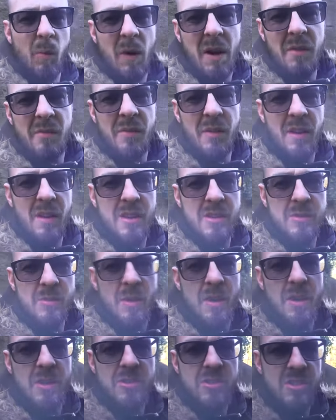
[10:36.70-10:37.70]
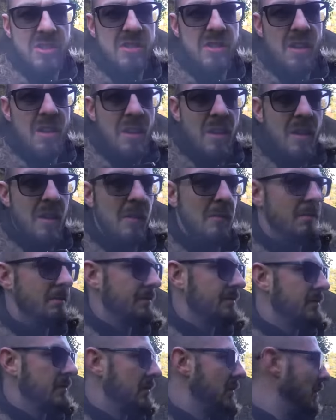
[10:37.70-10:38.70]
a weird feeling as well. It's just I don't know,
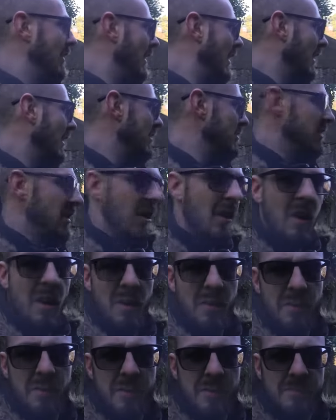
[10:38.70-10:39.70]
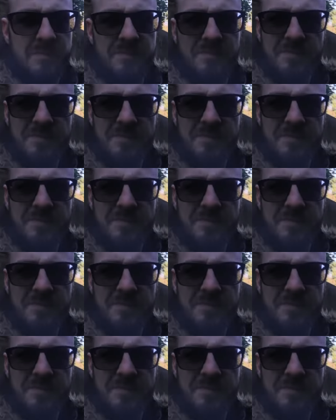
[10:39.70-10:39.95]
like there's a lot of